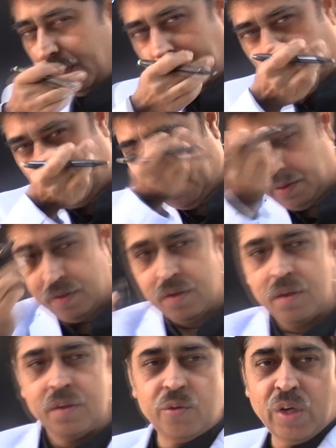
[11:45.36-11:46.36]
Right?
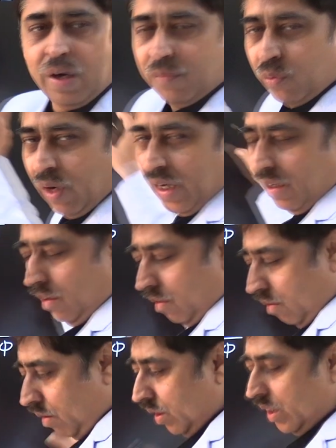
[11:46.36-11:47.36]
You will have to
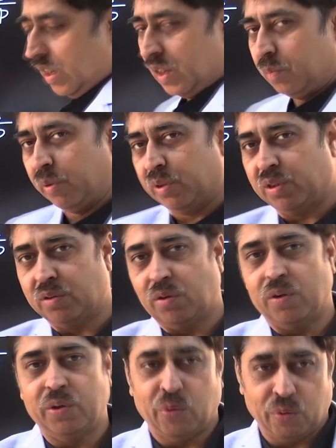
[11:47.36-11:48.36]
write all these expressions
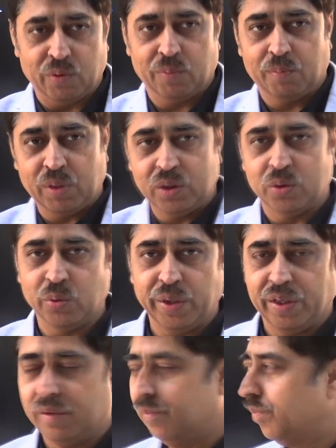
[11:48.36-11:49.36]
on your own. Please do
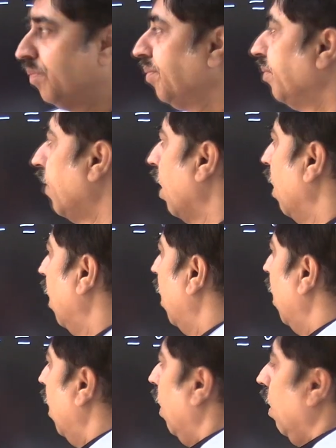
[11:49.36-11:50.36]
it.
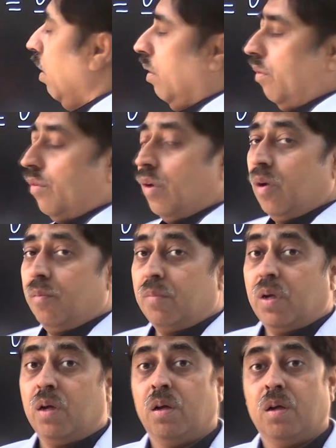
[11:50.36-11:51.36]

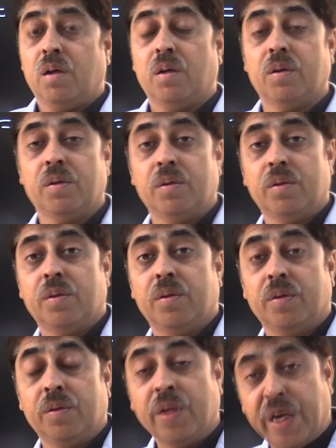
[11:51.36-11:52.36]
So,
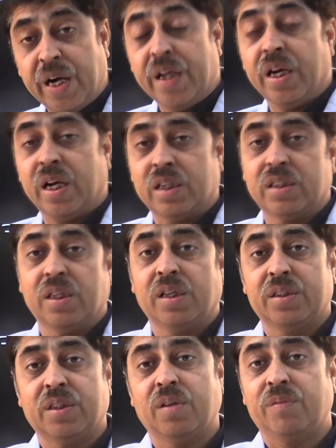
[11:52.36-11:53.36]
the radial
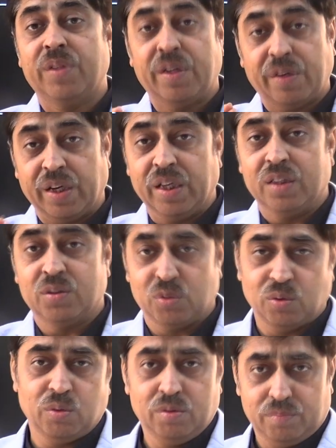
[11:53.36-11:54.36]
acceleration of the train is
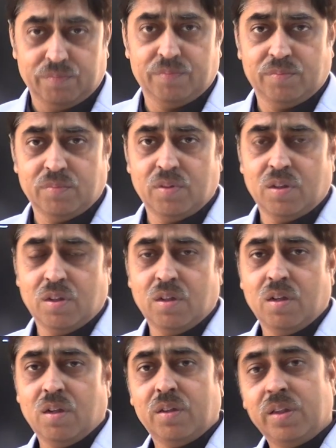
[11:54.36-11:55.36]
known.
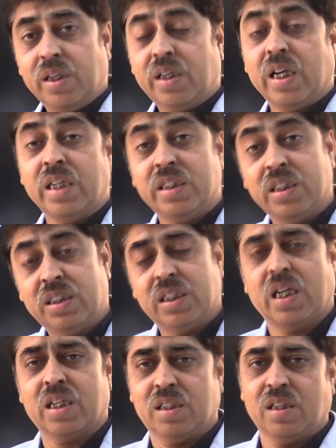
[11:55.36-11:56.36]
The
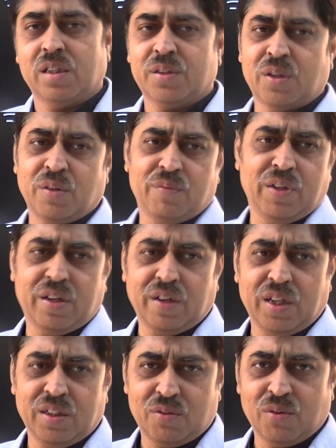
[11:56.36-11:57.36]
tangential acceleration of the
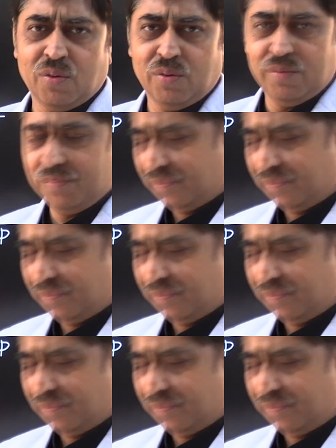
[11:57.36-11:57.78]
train is known.